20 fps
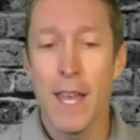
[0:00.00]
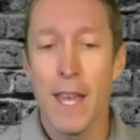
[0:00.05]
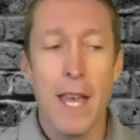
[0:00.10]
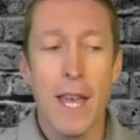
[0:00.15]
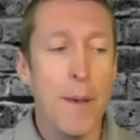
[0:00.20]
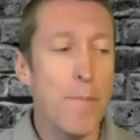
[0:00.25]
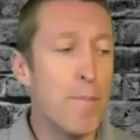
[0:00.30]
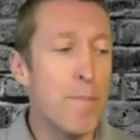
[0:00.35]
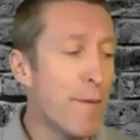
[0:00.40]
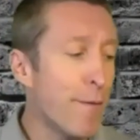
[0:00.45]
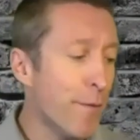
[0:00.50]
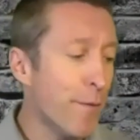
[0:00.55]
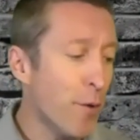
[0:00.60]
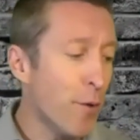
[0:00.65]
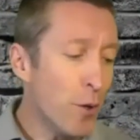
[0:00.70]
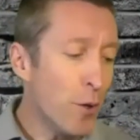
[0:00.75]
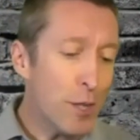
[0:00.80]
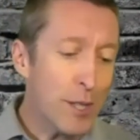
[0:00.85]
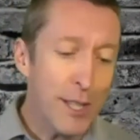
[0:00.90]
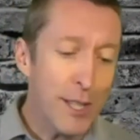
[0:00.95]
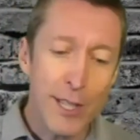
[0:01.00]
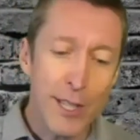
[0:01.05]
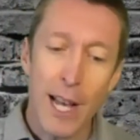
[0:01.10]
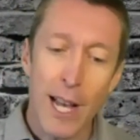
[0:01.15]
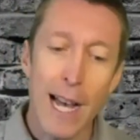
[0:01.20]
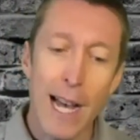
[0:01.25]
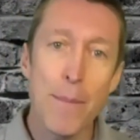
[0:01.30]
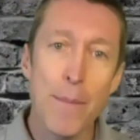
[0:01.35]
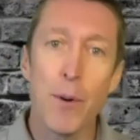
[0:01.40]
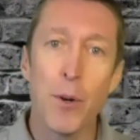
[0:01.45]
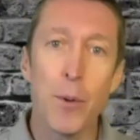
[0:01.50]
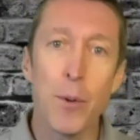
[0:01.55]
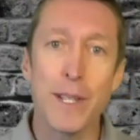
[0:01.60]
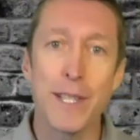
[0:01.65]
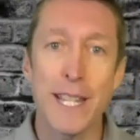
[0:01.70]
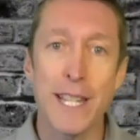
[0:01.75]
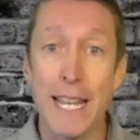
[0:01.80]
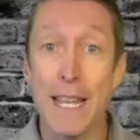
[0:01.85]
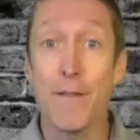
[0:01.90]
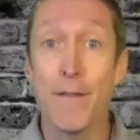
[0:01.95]
Before cyber
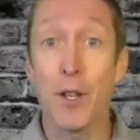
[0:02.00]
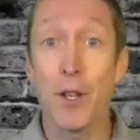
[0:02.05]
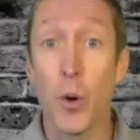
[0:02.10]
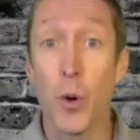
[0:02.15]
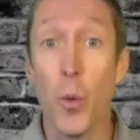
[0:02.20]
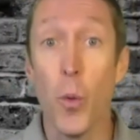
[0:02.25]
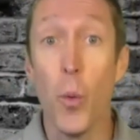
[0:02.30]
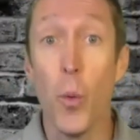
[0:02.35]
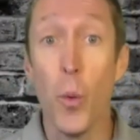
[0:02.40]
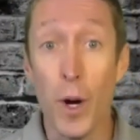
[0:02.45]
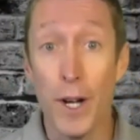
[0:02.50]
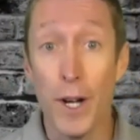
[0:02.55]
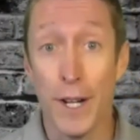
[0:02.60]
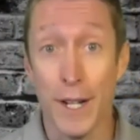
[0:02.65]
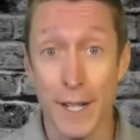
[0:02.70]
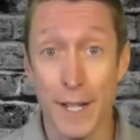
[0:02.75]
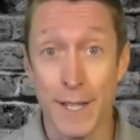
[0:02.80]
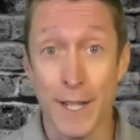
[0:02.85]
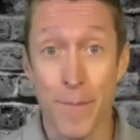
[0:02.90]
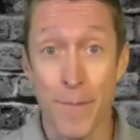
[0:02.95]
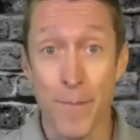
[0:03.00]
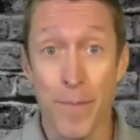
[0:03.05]
was even a word,